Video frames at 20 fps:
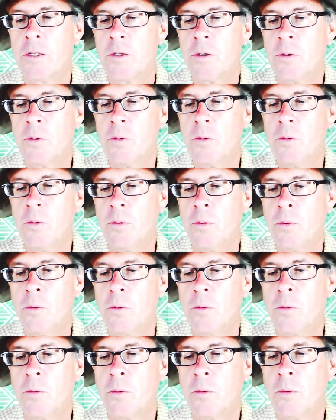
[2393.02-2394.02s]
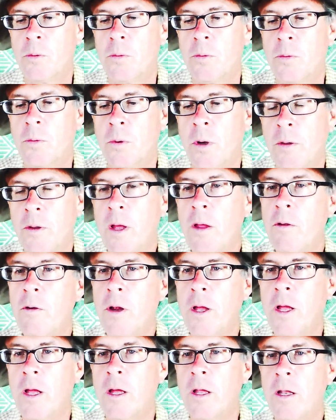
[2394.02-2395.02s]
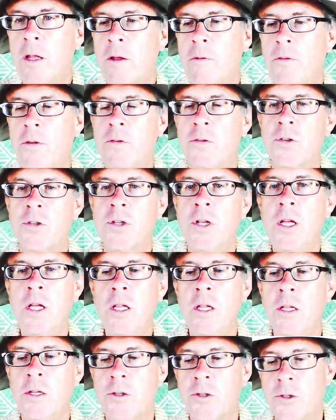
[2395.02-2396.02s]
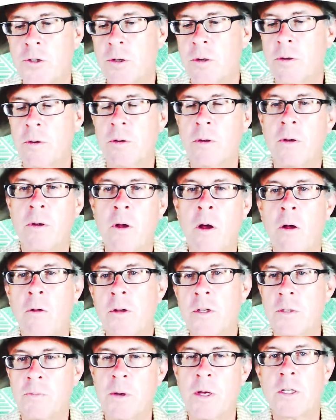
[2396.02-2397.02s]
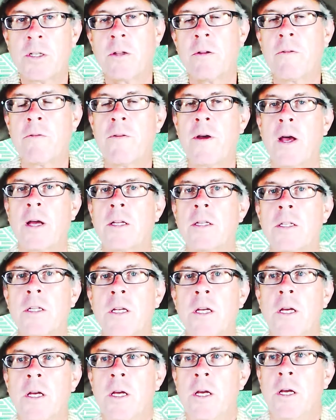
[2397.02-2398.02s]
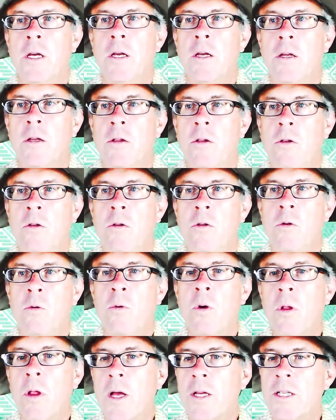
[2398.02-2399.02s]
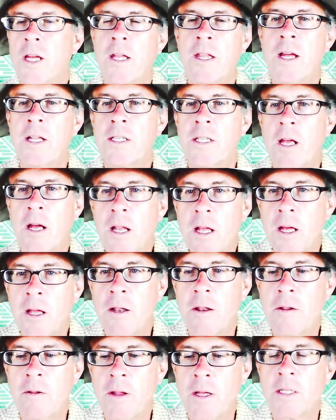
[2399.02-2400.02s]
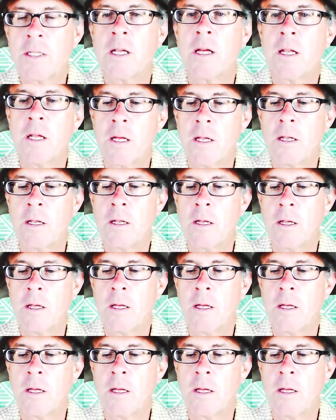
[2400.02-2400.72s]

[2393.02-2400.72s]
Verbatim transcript: So, on the other hand, if you see this, all these special effects, you, you realize, hey, that's not it. That's not it.